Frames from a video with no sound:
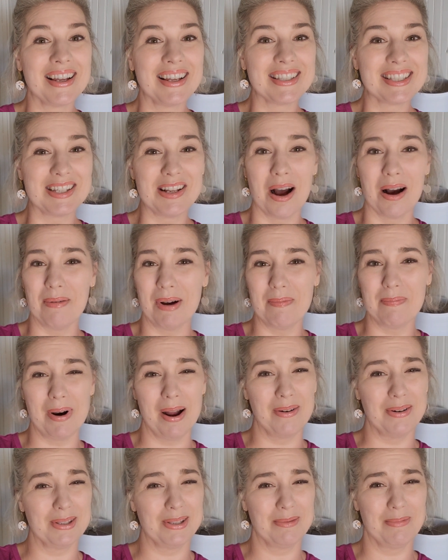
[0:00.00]
It's not my
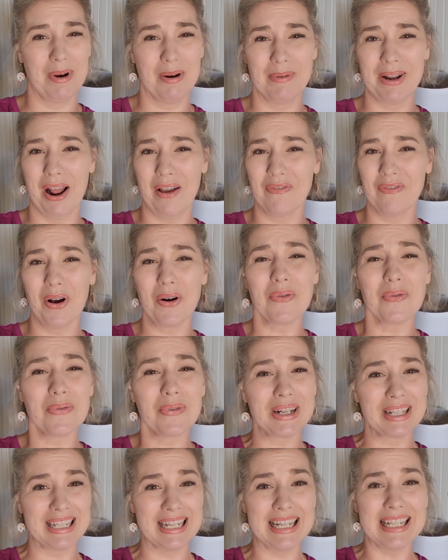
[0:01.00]
proudest moment. I felt
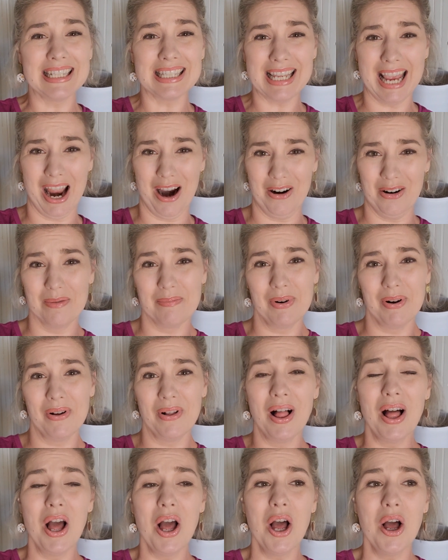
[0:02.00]
really
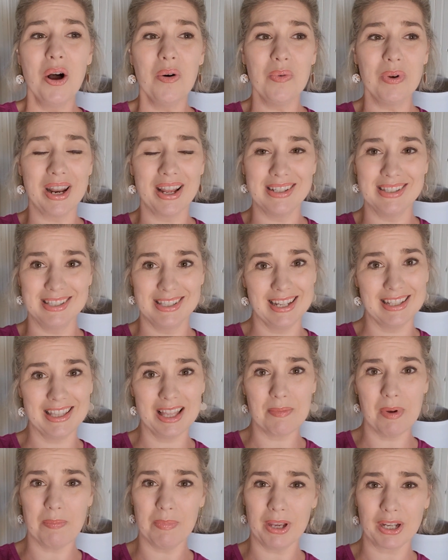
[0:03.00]
terrible when I sent
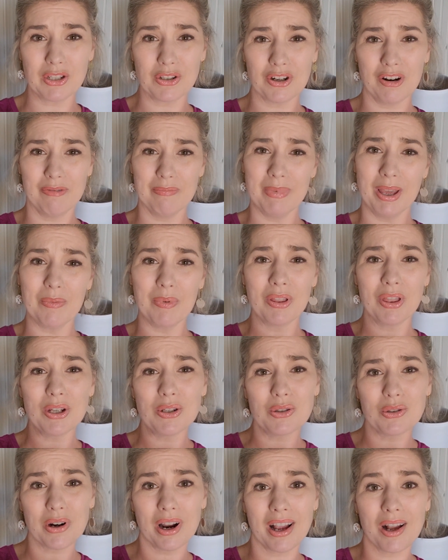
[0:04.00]
them a picture of me with a
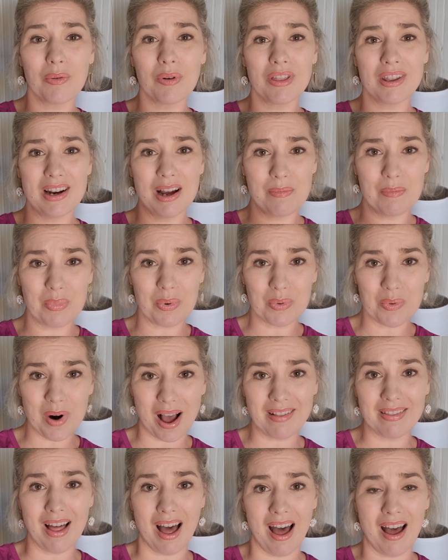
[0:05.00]
drink, with an
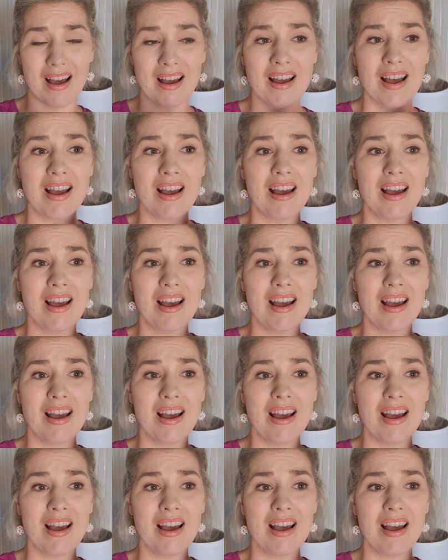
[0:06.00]
umbrella